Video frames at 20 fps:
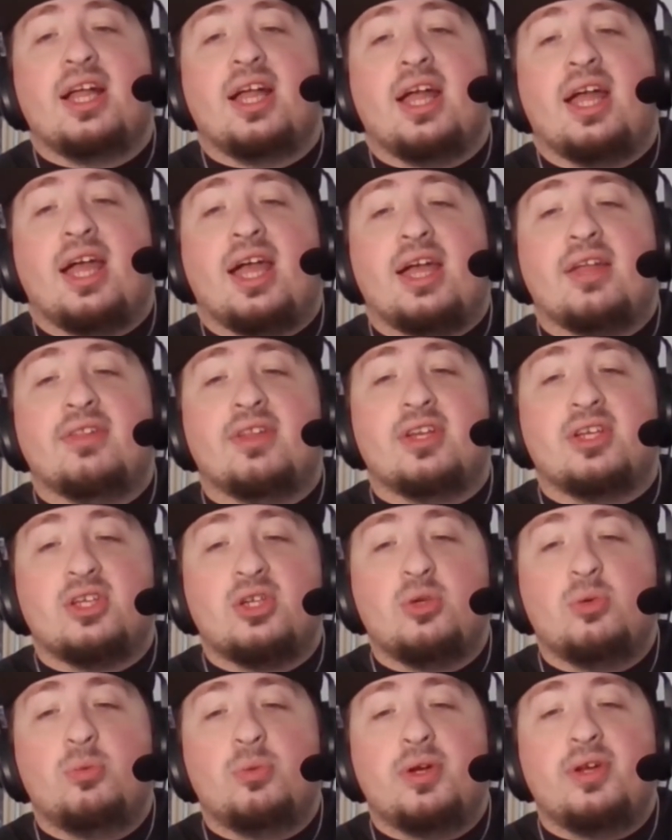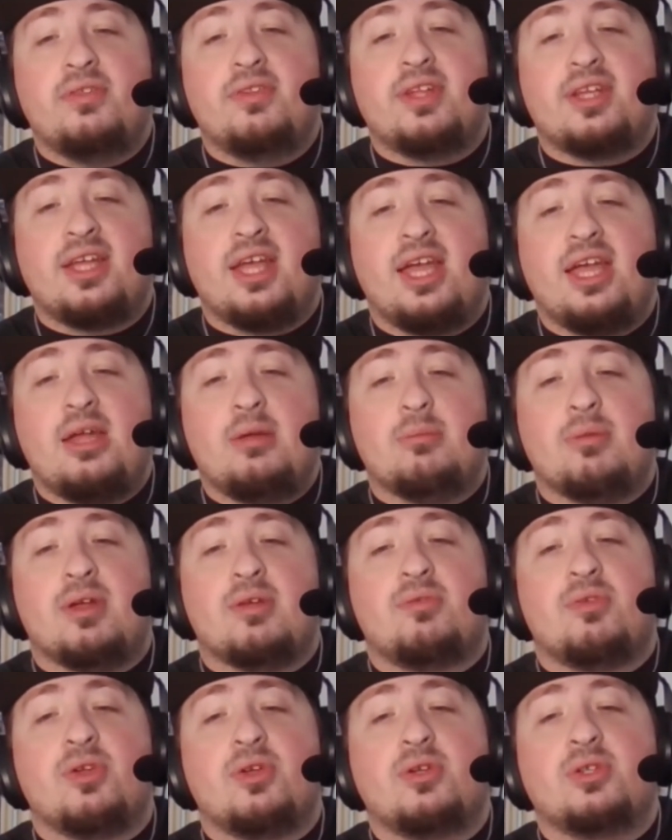And then you win the game if
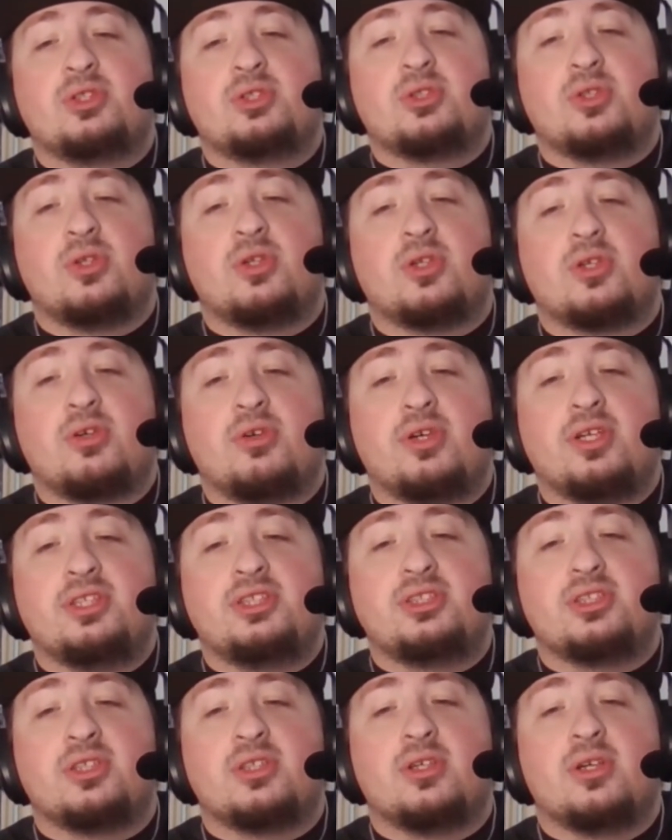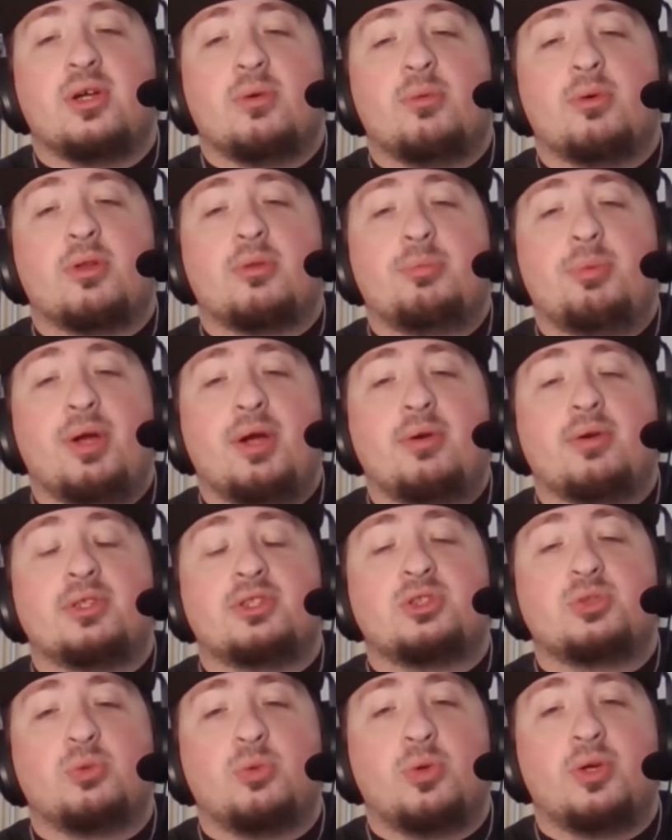you control a creature with power
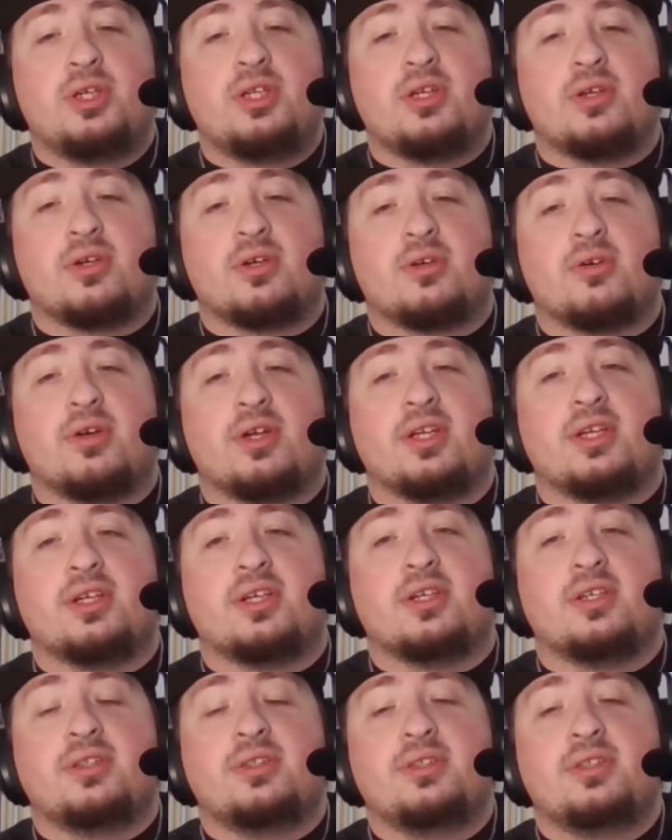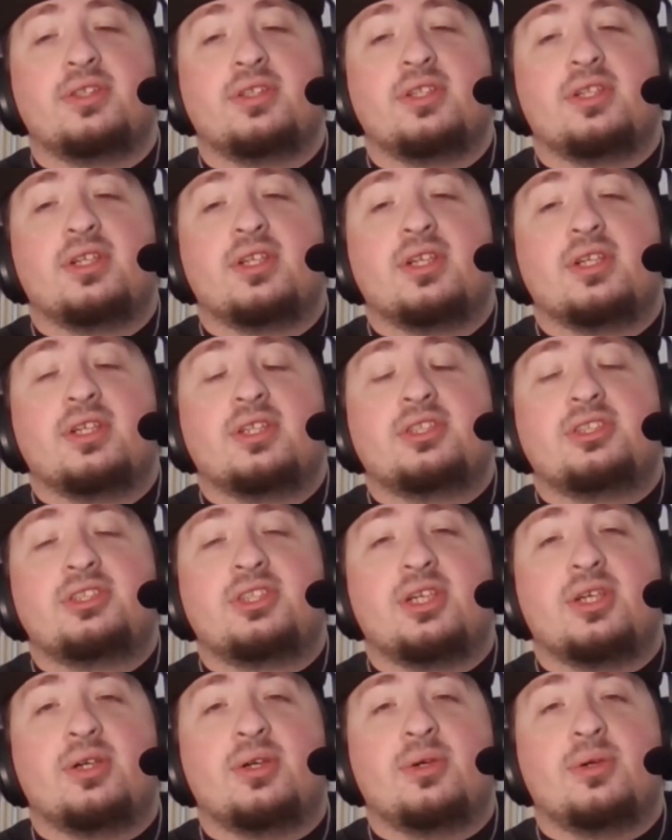20 or greater.
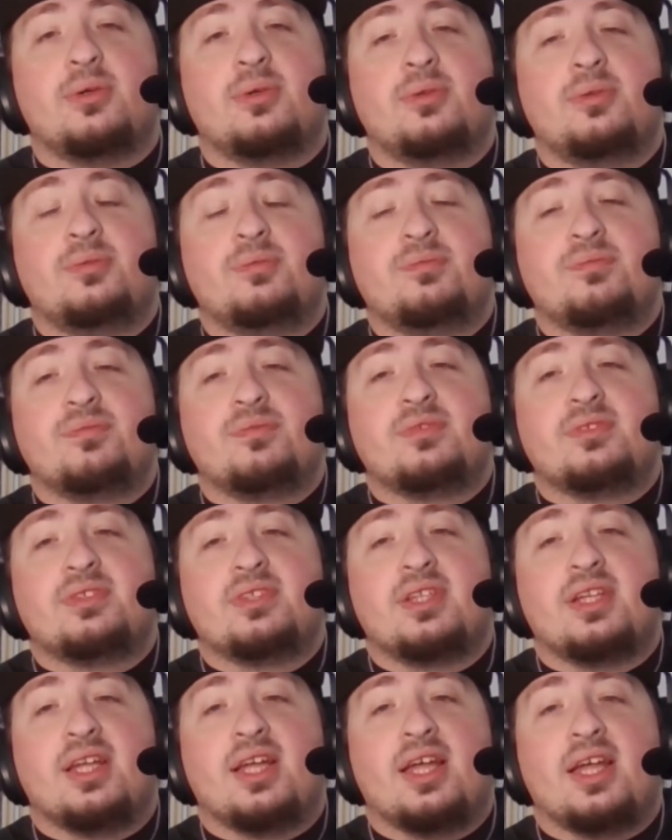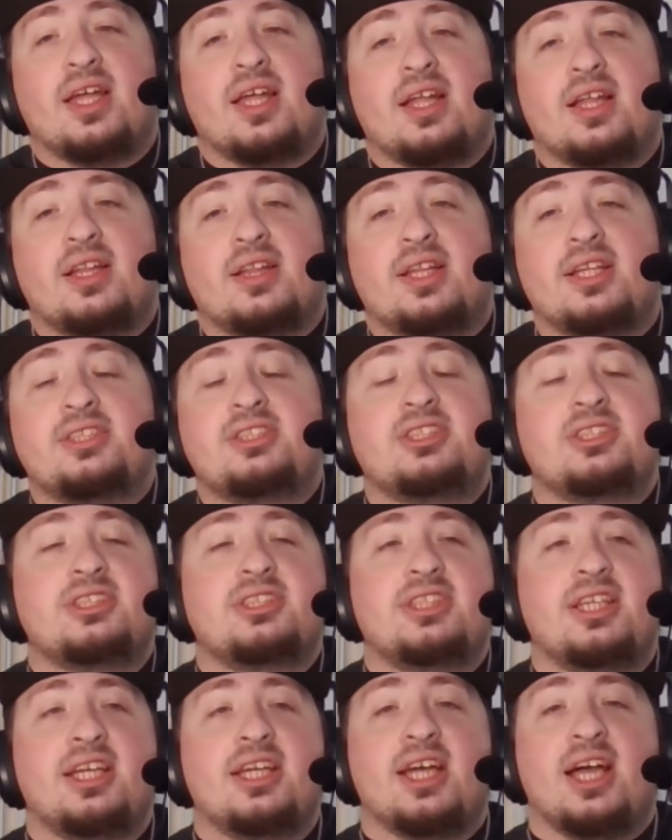So let's just
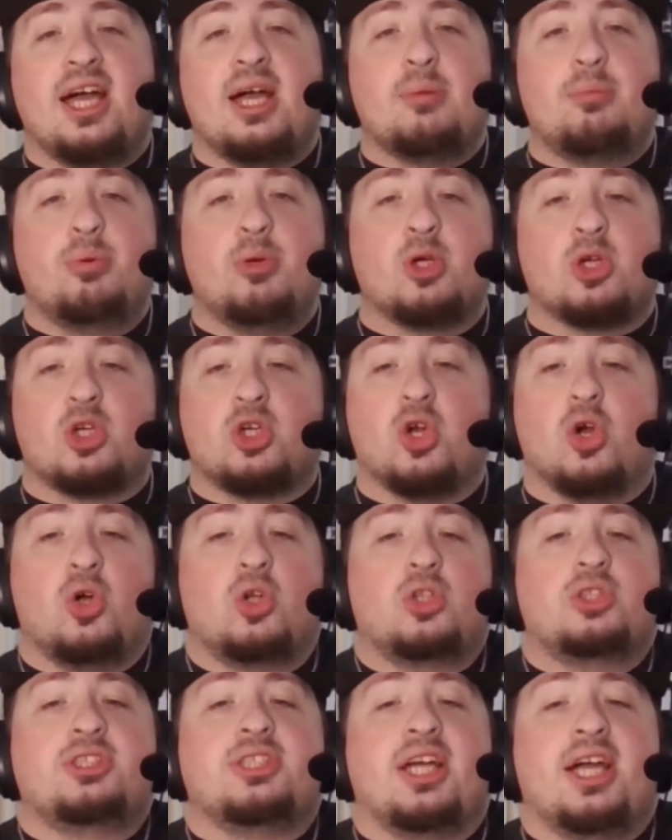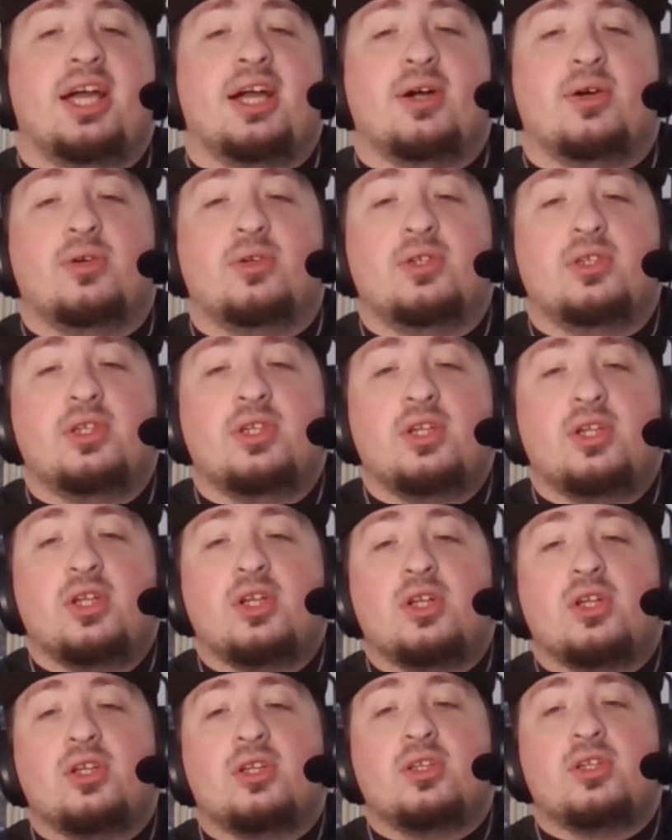say I put Galta out.
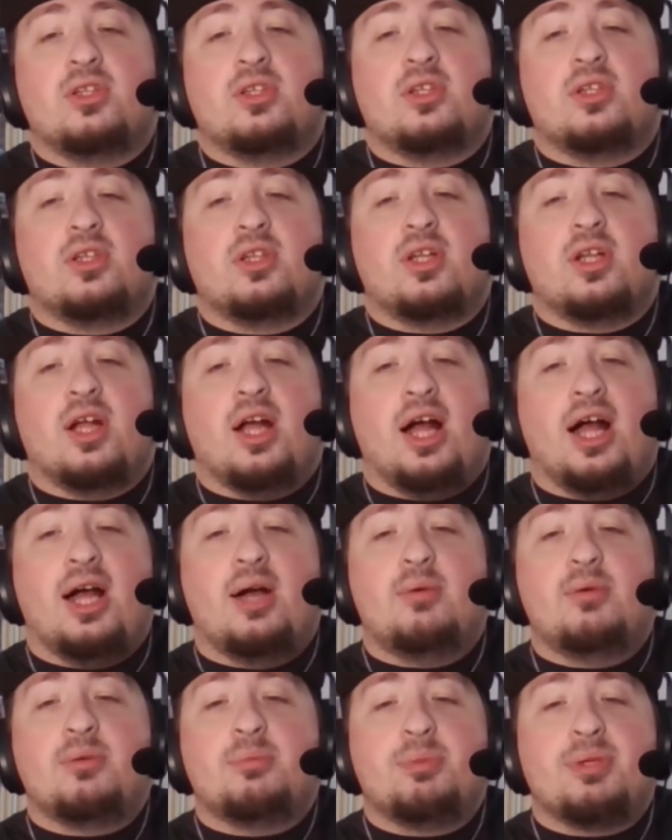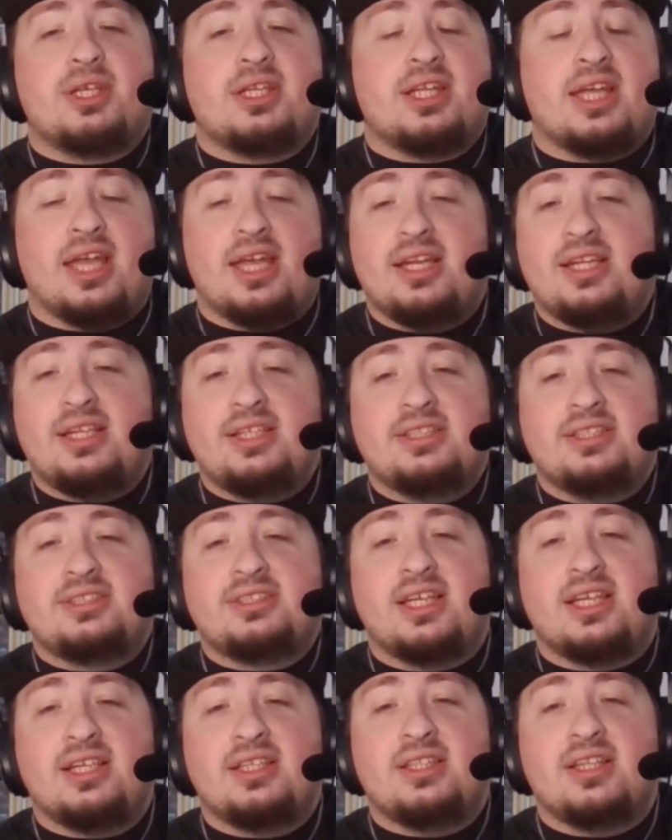I would be gaining
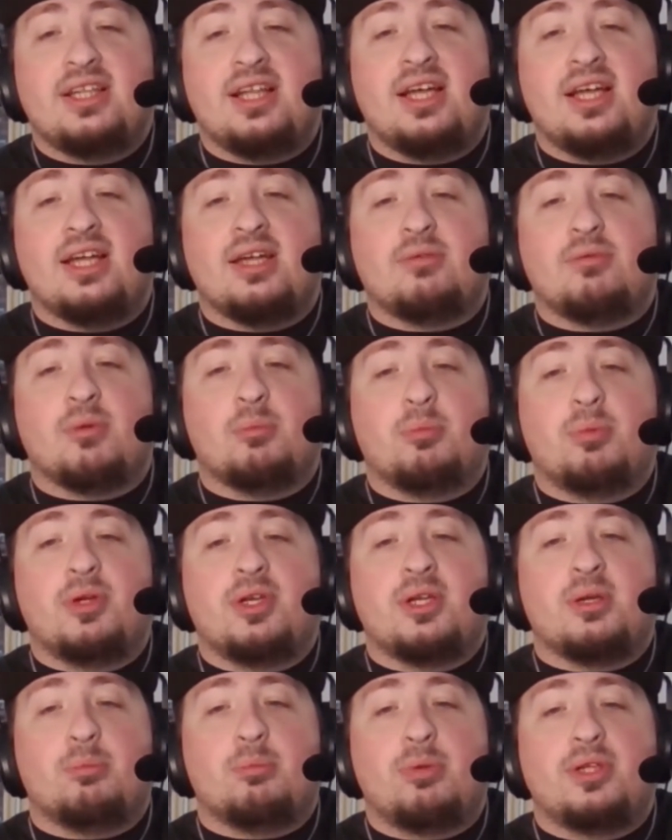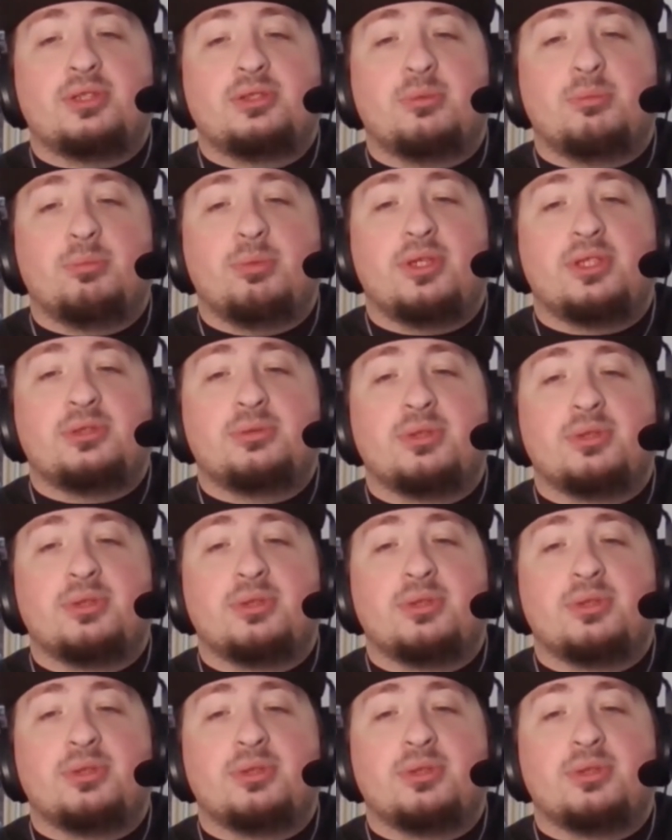10 life and putting a +1/+1